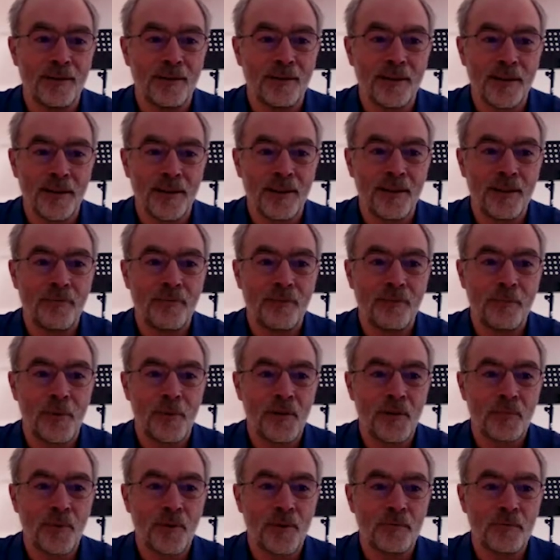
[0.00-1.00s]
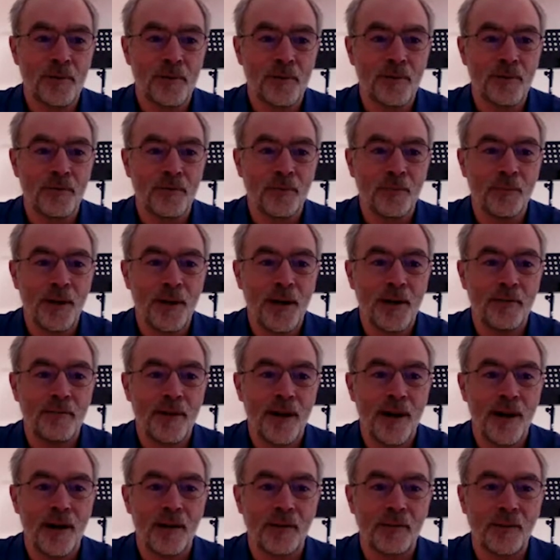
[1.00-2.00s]
again, from our smartphones, we
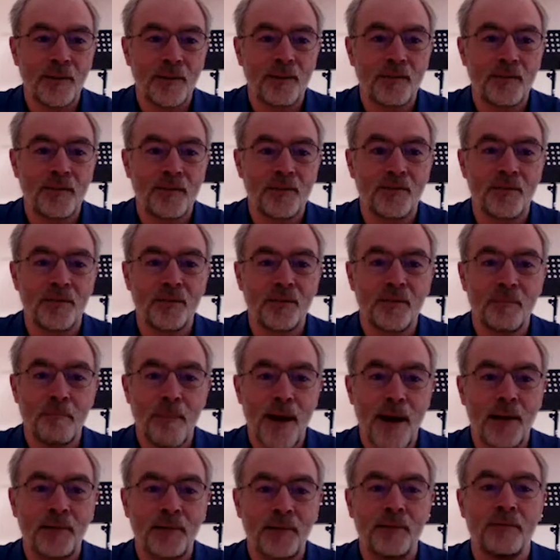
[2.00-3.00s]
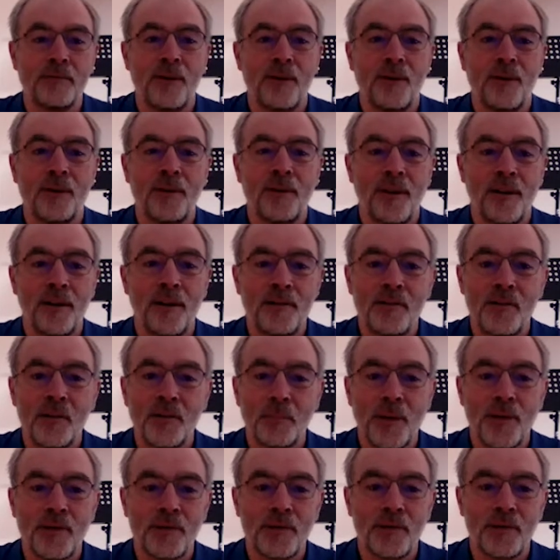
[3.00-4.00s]
have access to just massive online
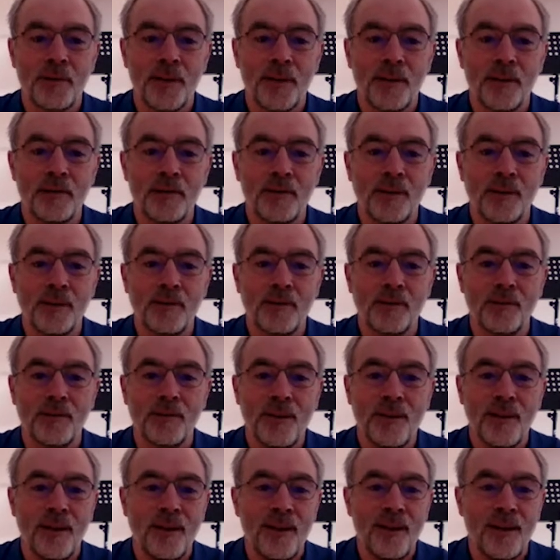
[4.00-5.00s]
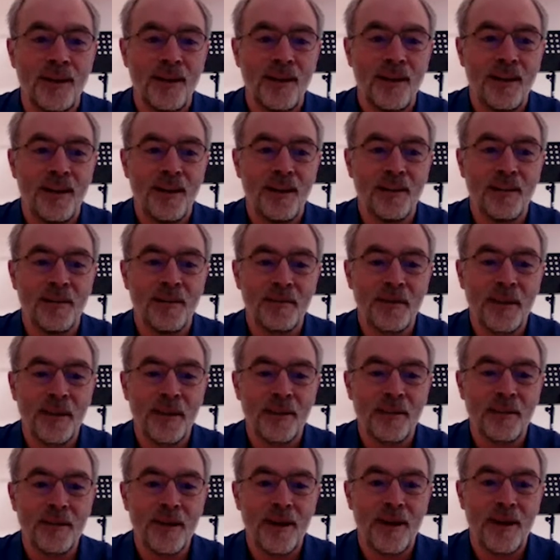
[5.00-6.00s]
geospatial data sets
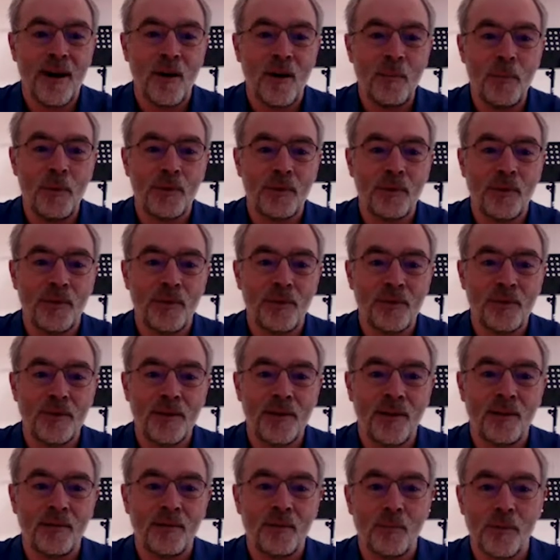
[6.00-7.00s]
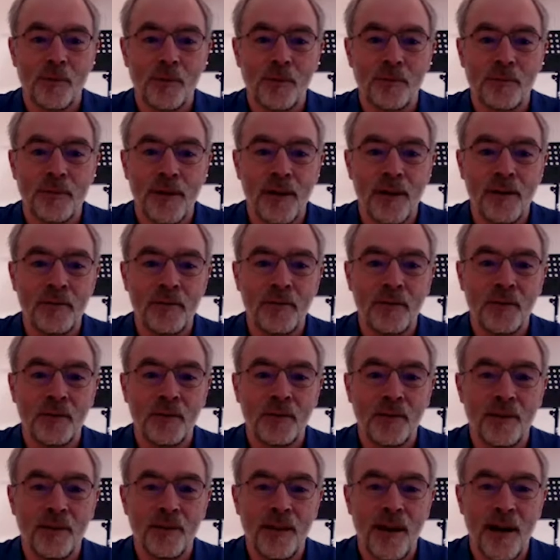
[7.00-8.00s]
that help us understand the world around
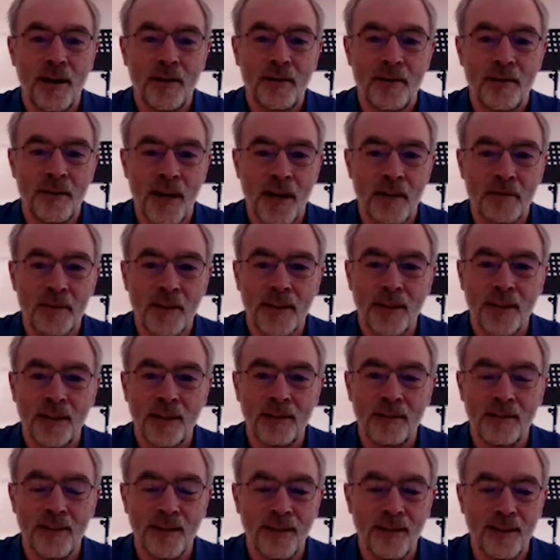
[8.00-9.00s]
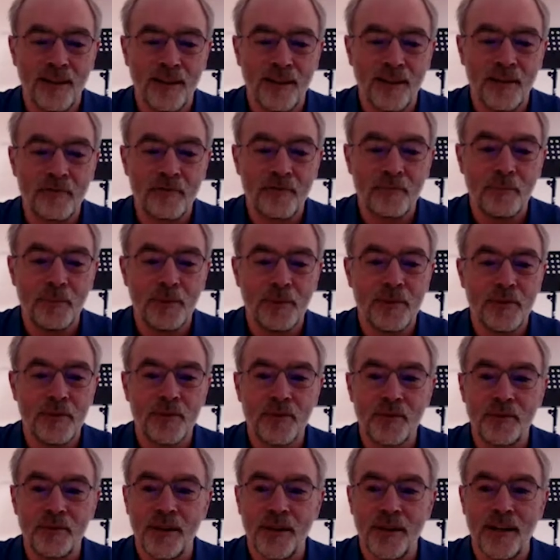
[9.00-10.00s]
us and how to navigate unfamiliar
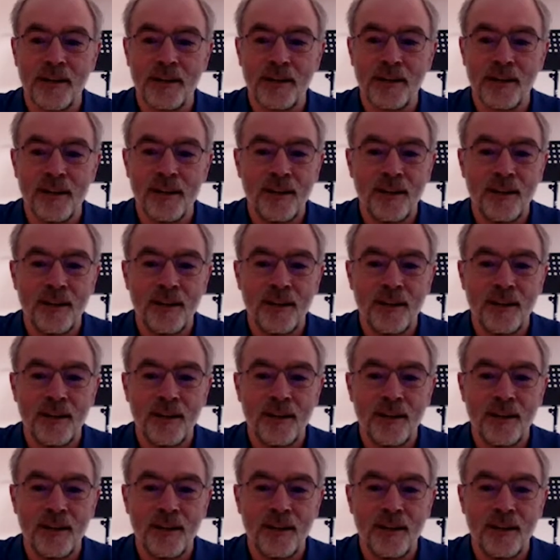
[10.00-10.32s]
terrain.